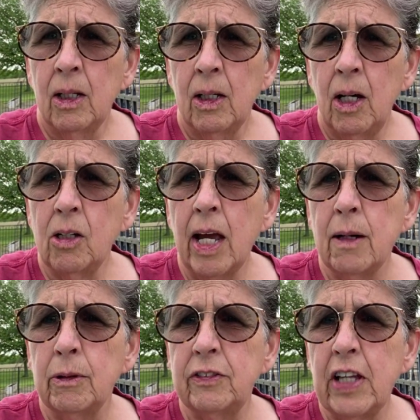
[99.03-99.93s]
Okay,
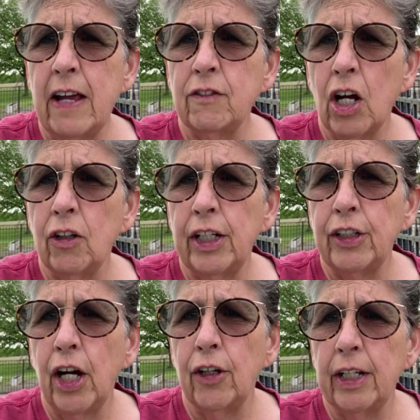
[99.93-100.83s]
we saved Odie
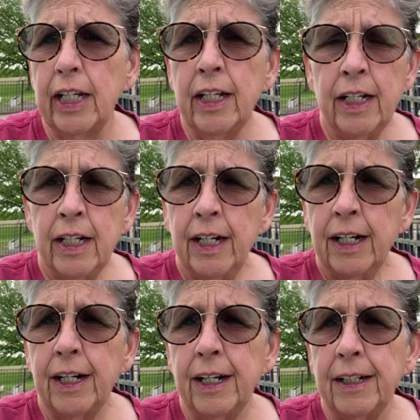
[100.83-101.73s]
Toady
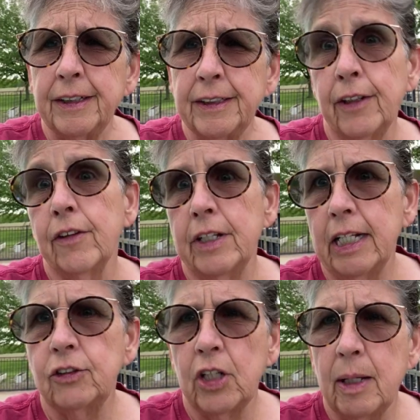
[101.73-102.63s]
until the
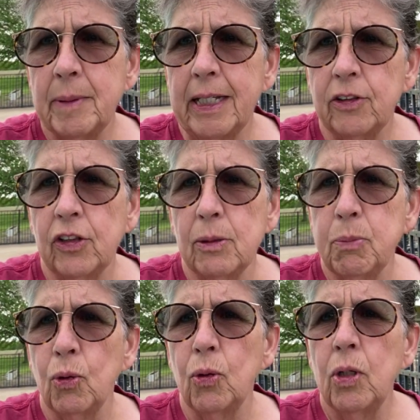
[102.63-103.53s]
next time he gets in the
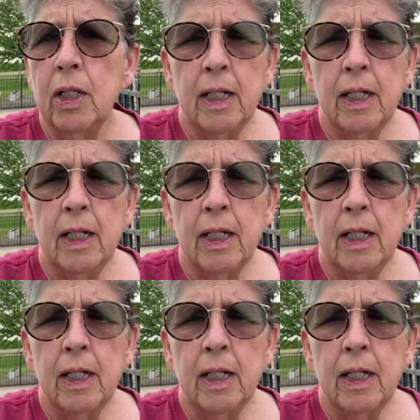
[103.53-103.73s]
pool.